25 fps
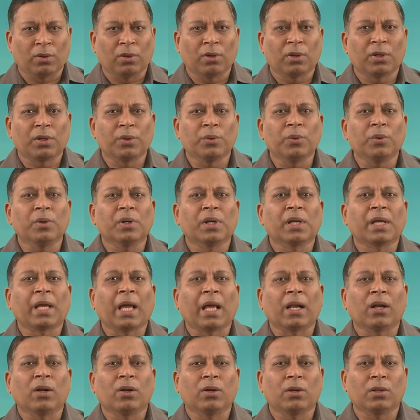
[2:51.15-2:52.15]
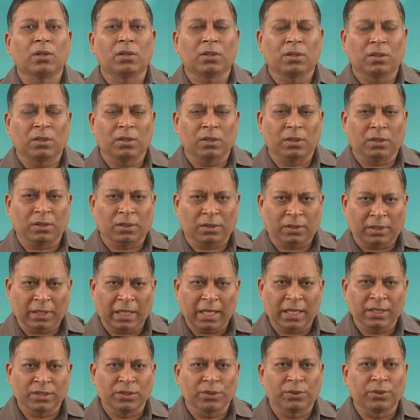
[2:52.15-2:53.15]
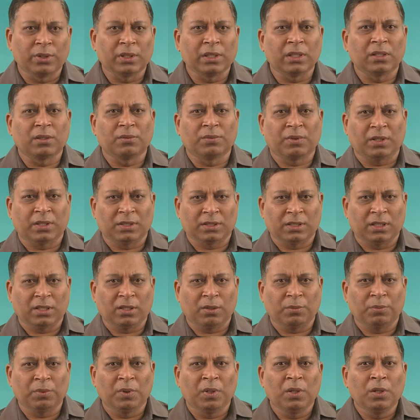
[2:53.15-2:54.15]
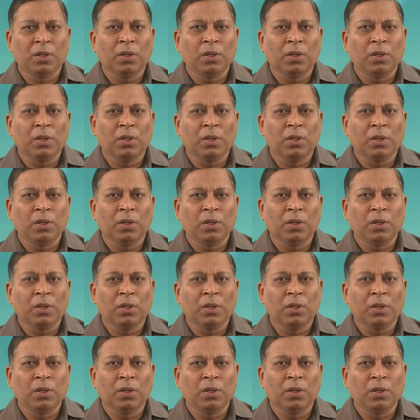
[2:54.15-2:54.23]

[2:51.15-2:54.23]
or you cannot execute it fast enough.